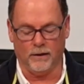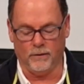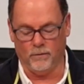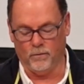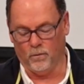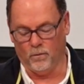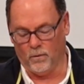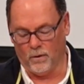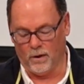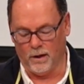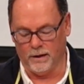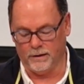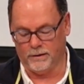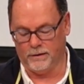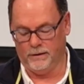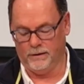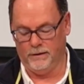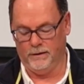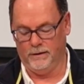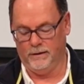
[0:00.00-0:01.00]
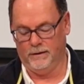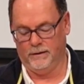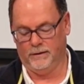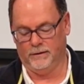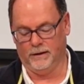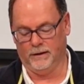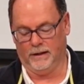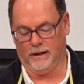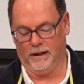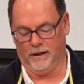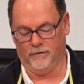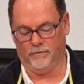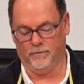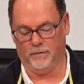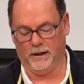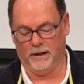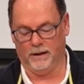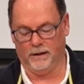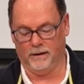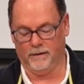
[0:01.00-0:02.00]
want to give
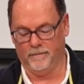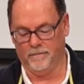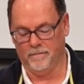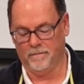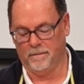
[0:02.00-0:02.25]
me